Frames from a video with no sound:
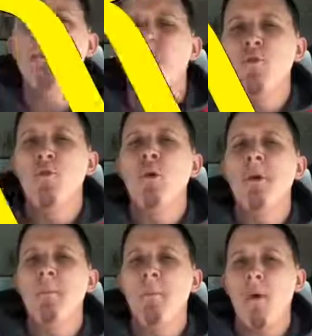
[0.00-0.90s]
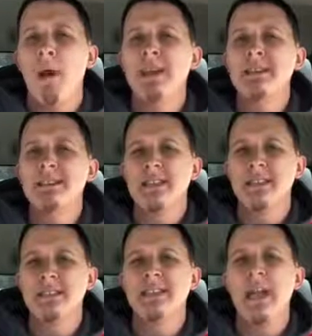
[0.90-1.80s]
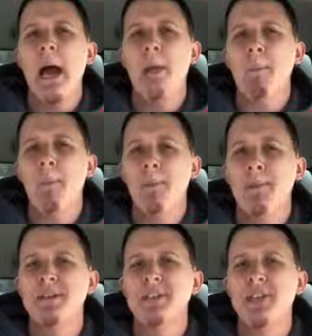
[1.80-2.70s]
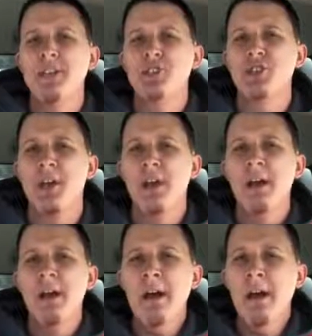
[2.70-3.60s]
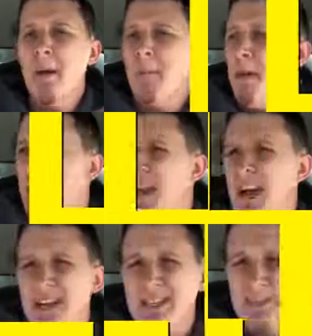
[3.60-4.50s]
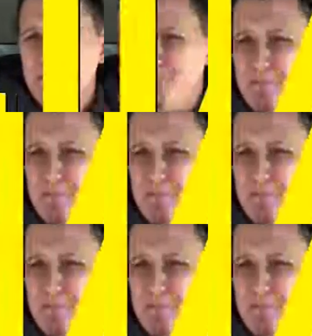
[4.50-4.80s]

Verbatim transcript: if you embrace this type of position? Because